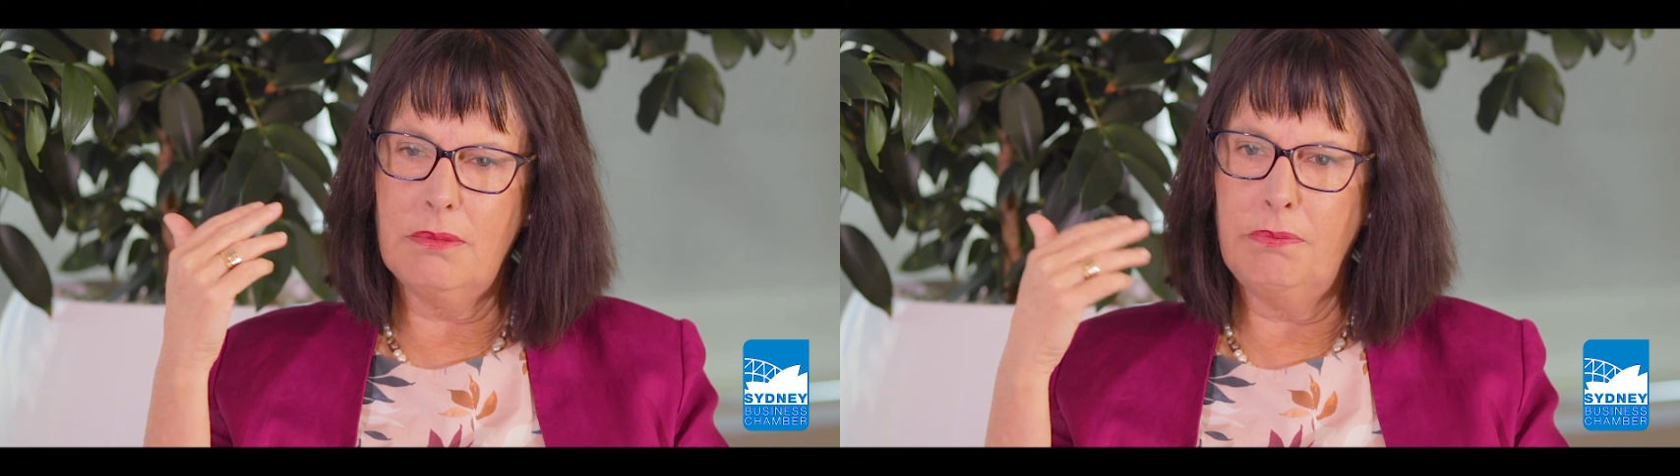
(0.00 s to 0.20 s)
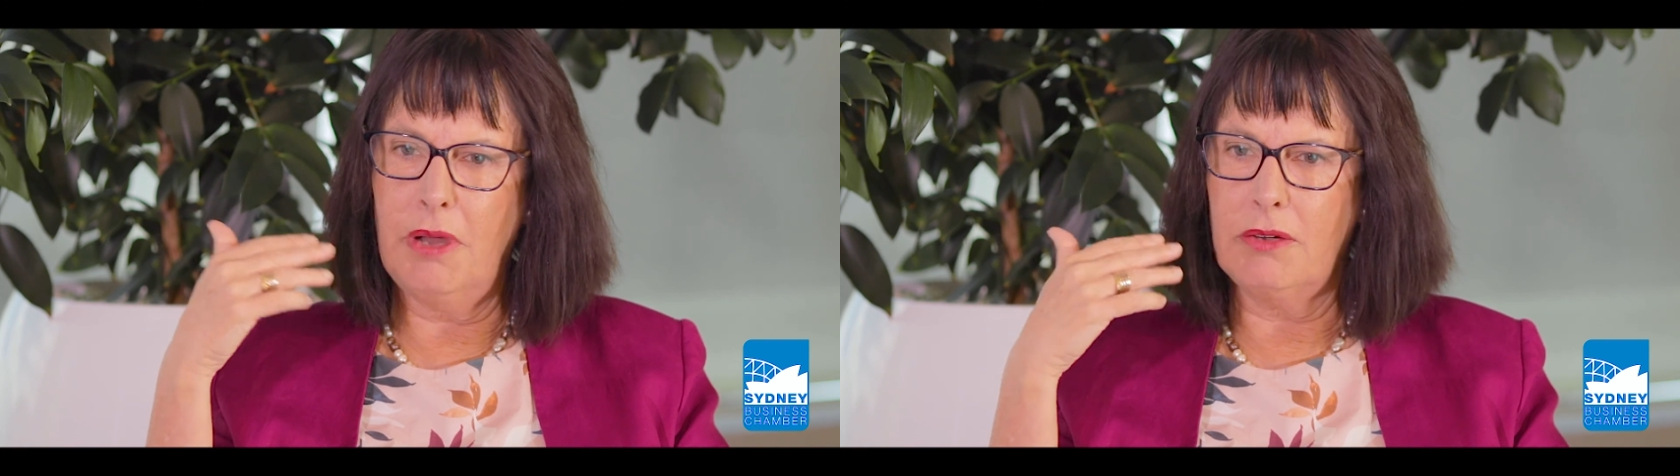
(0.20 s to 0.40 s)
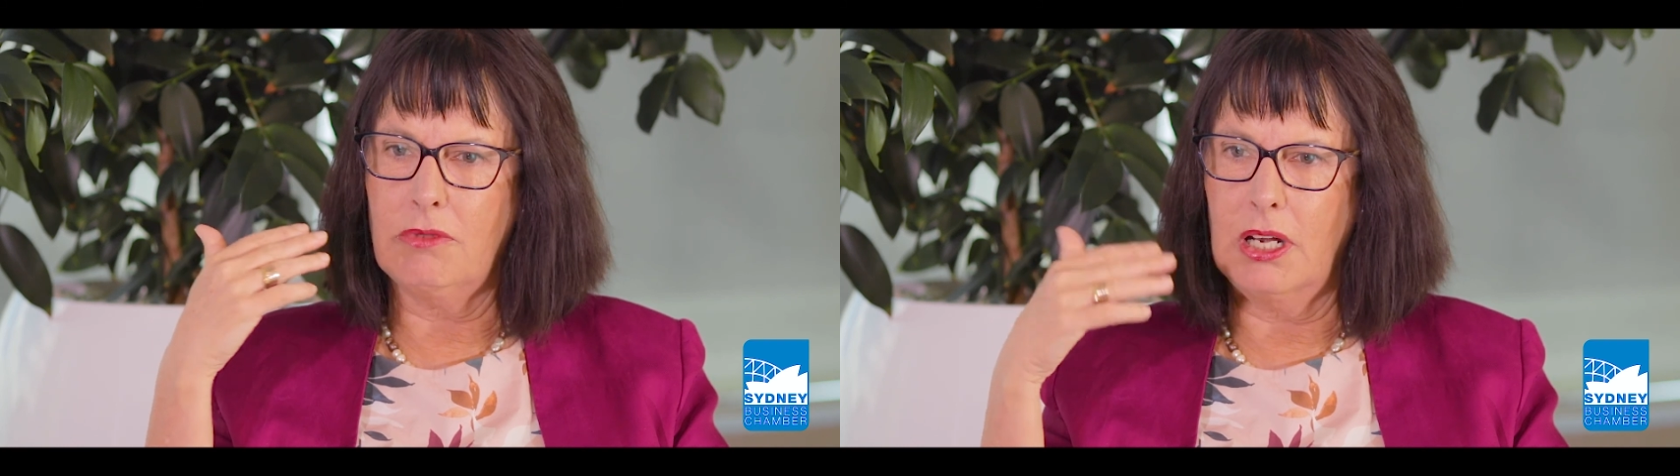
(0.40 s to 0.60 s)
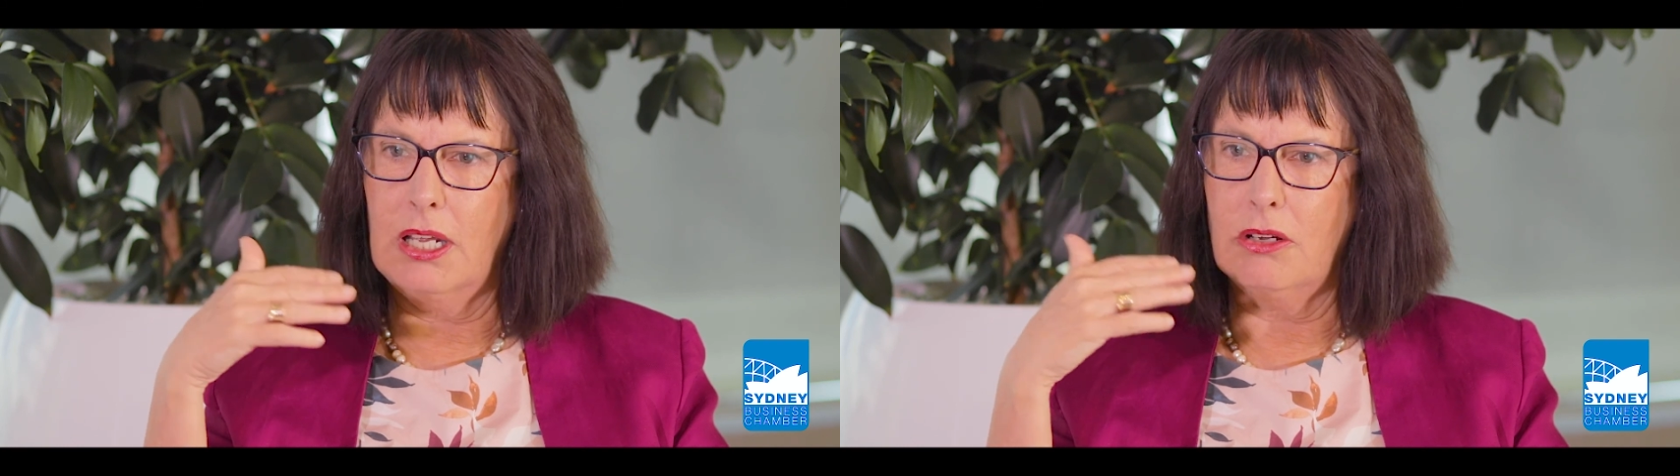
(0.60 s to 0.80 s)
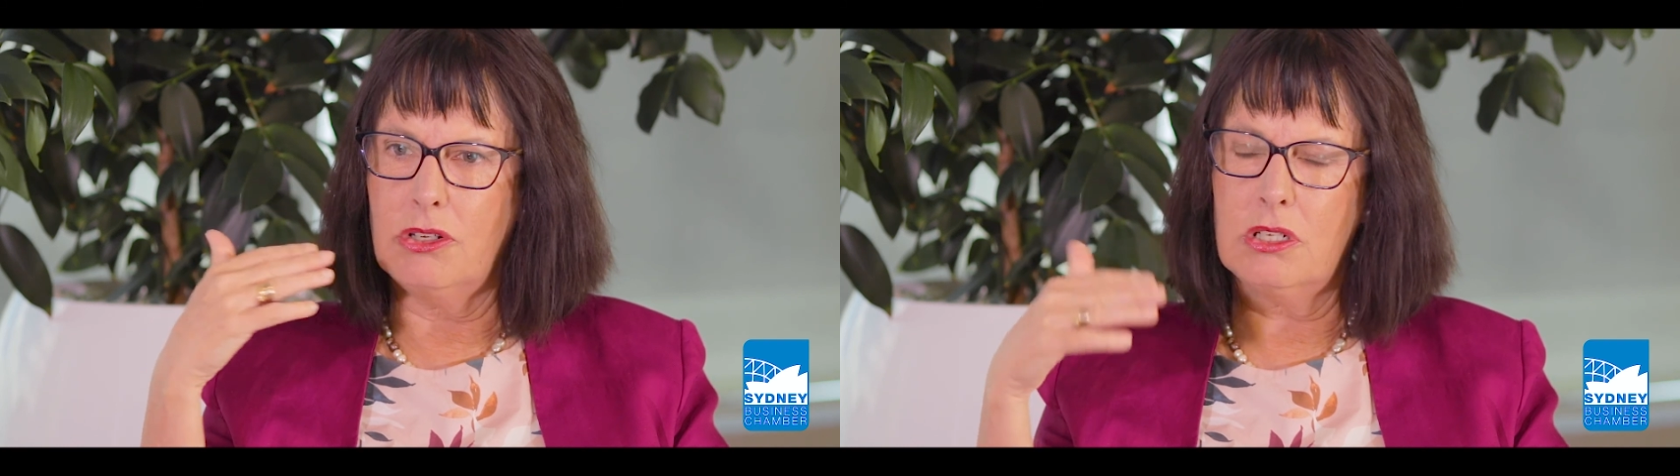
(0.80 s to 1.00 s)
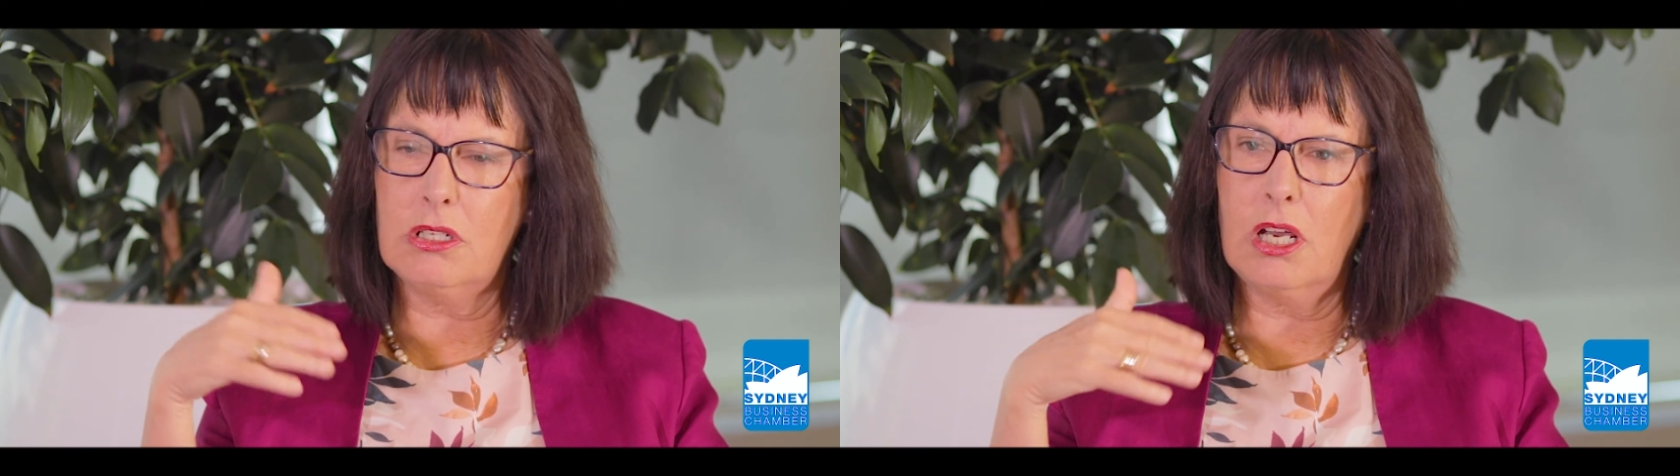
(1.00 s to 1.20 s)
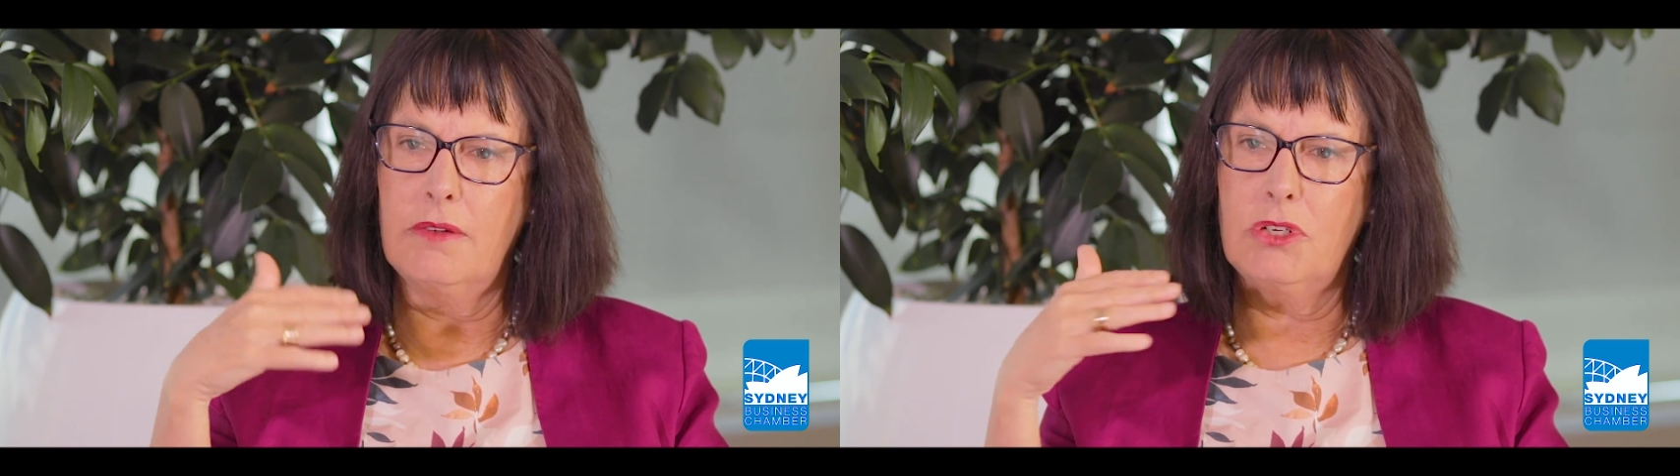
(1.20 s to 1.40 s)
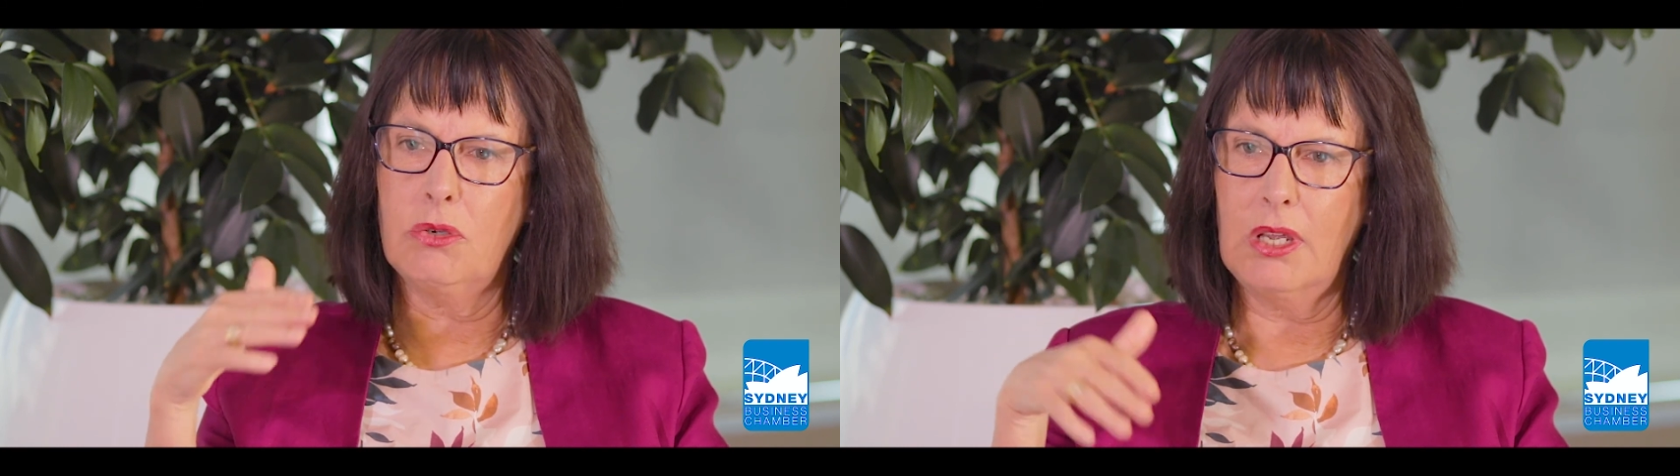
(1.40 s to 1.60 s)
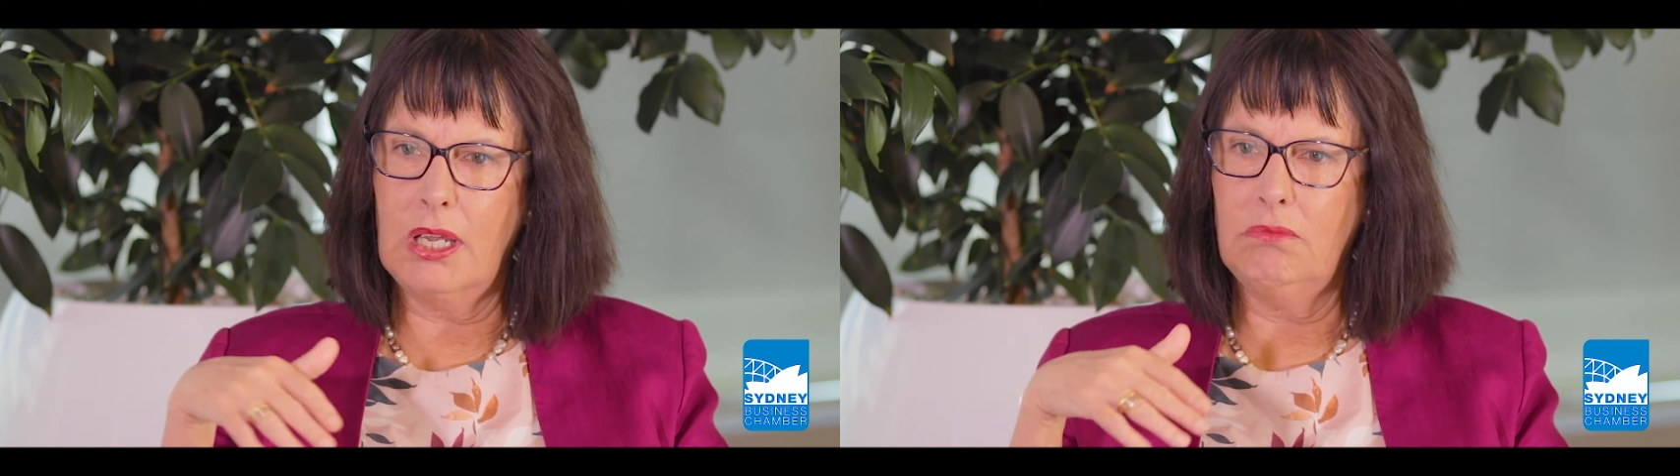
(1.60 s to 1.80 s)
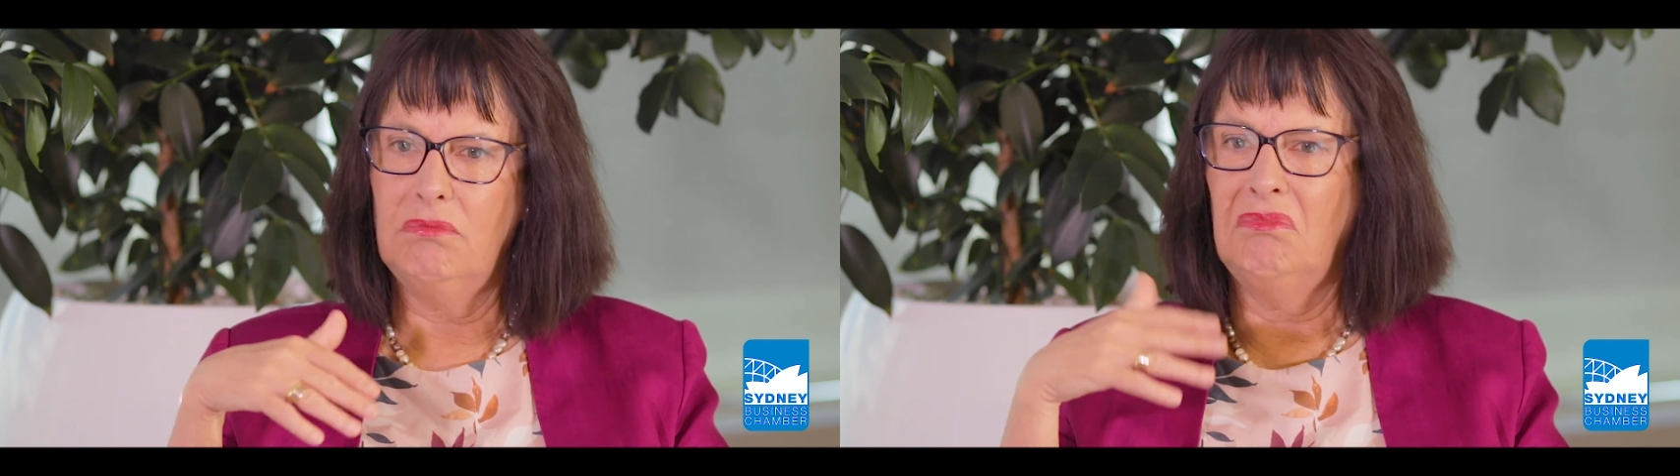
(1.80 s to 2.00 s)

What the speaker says: but really on just kind of doing